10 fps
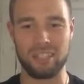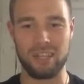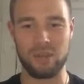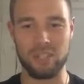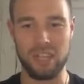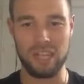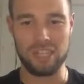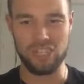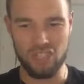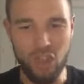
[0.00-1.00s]
I was like
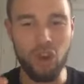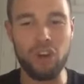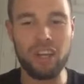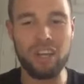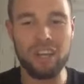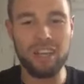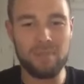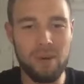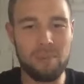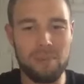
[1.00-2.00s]
stuck
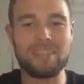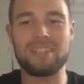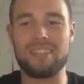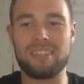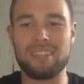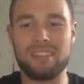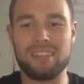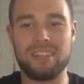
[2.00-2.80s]
in my business.